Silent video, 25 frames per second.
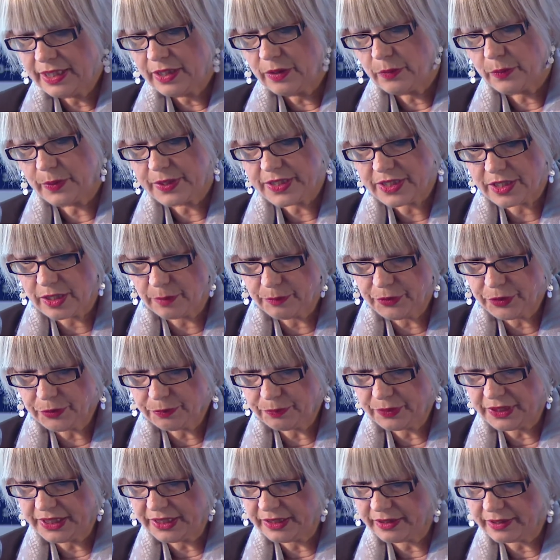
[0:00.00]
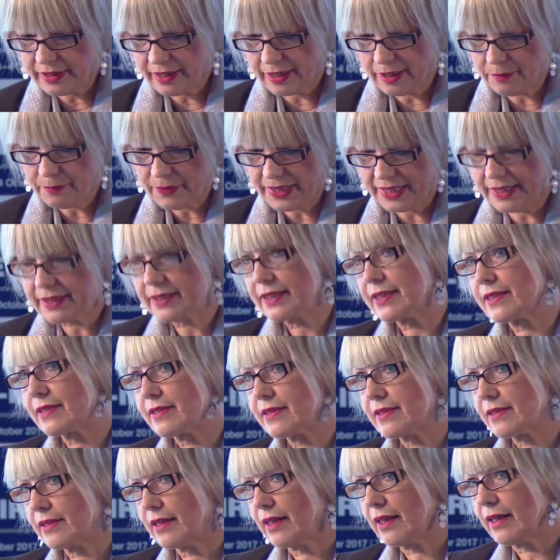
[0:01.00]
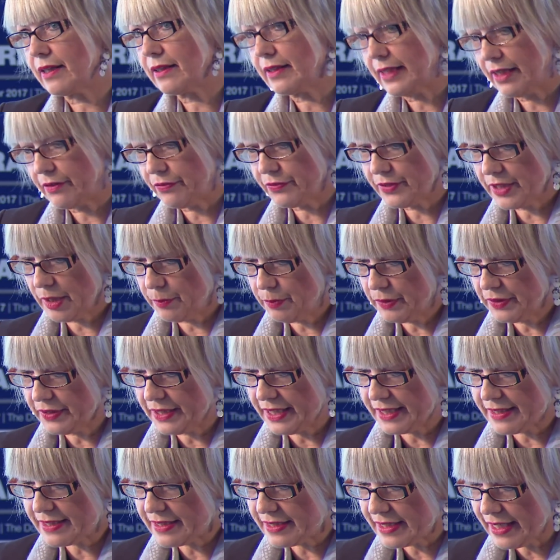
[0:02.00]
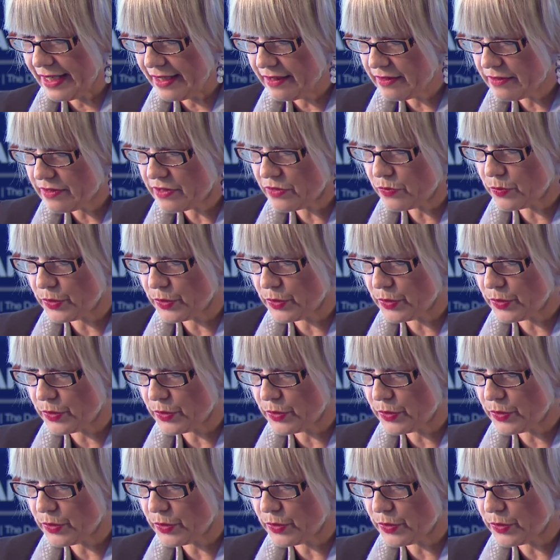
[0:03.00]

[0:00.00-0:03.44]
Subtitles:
where some European car makers have doubled their sales,